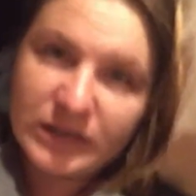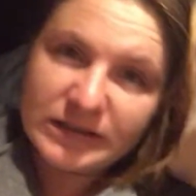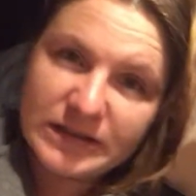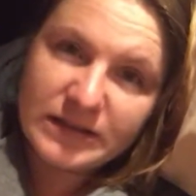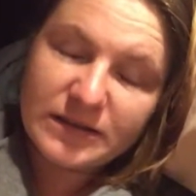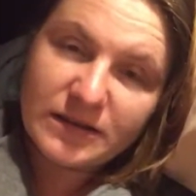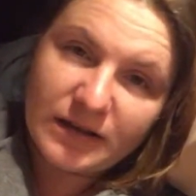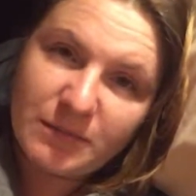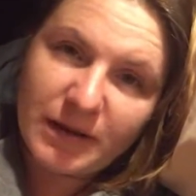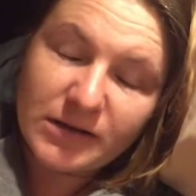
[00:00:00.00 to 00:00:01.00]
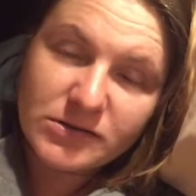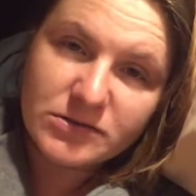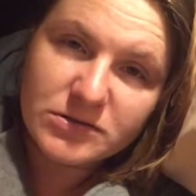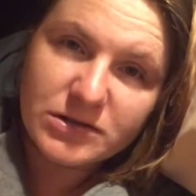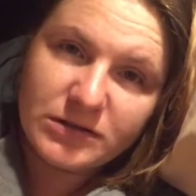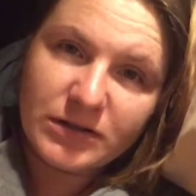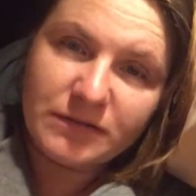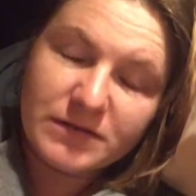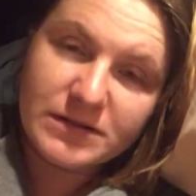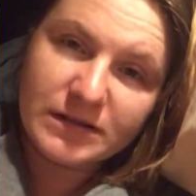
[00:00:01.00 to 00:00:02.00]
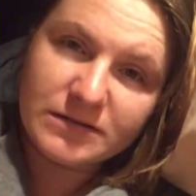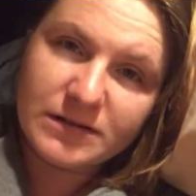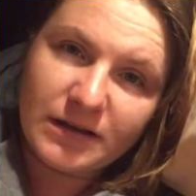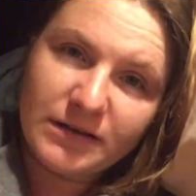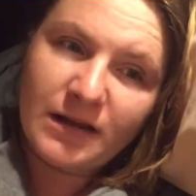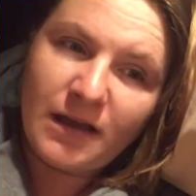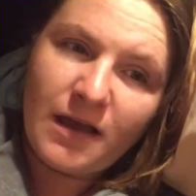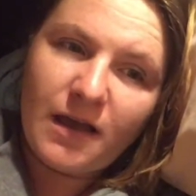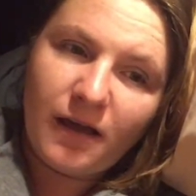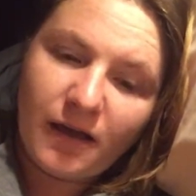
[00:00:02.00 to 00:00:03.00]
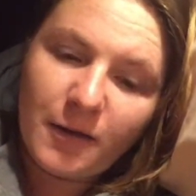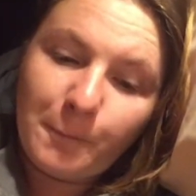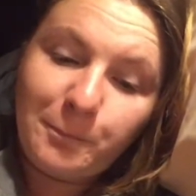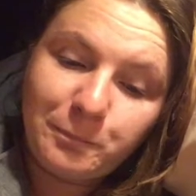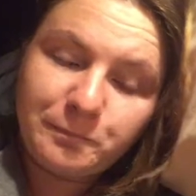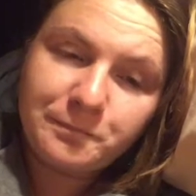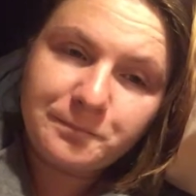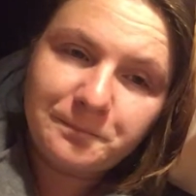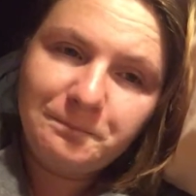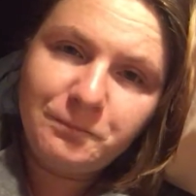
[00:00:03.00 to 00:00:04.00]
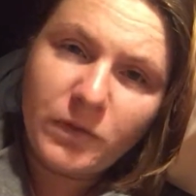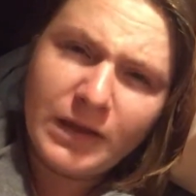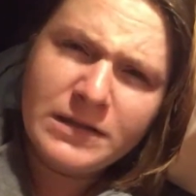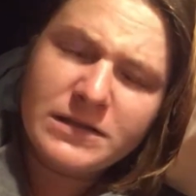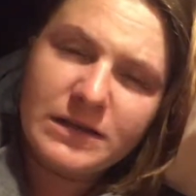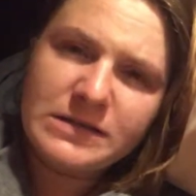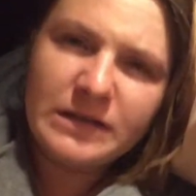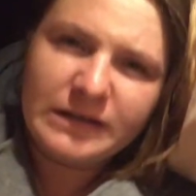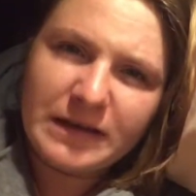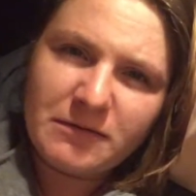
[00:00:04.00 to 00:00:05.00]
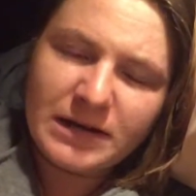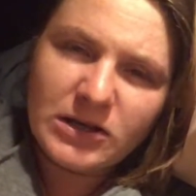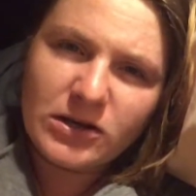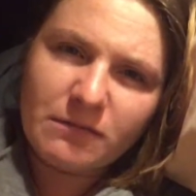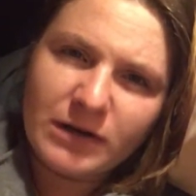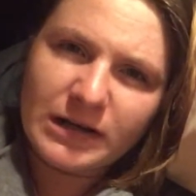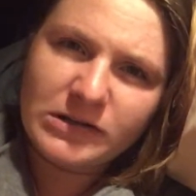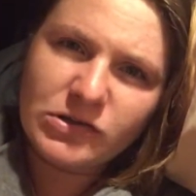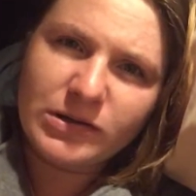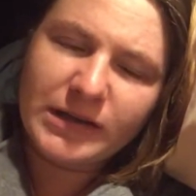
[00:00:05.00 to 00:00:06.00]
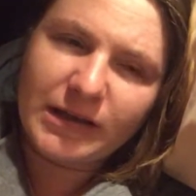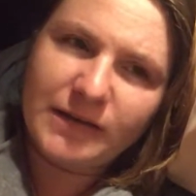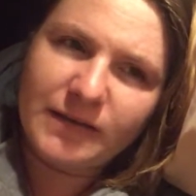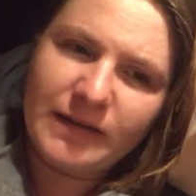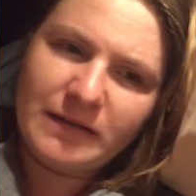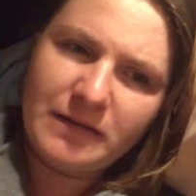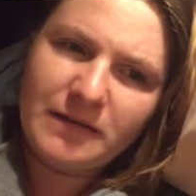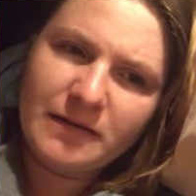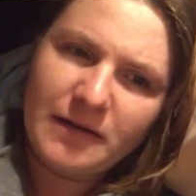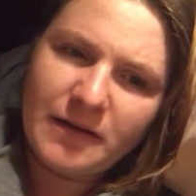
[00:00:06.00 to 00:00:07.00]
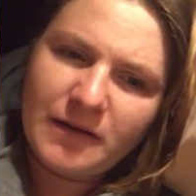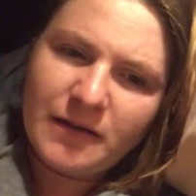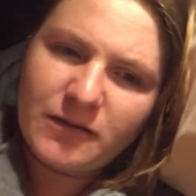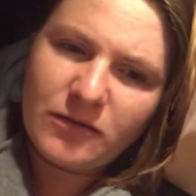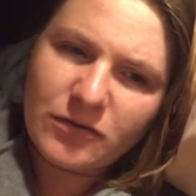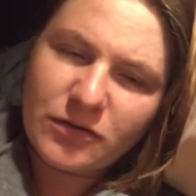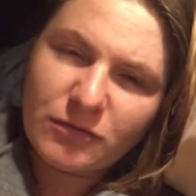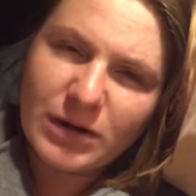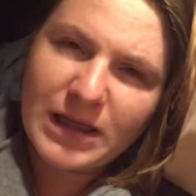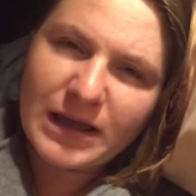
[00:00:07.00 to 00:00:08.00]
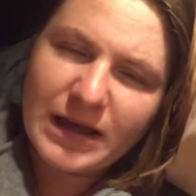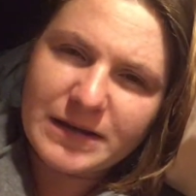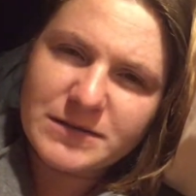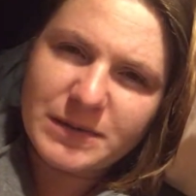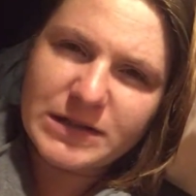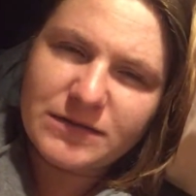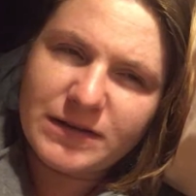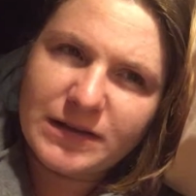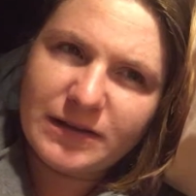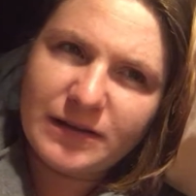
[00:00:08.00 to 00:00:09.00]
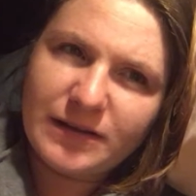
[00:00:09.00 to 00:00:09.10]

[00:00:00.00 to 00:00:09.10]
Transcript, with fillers: another thirty pages or so done of The Singer's Gun. Um, it's it's starting to get really good. I'm really enjoying it. The, the thriller aspect of it.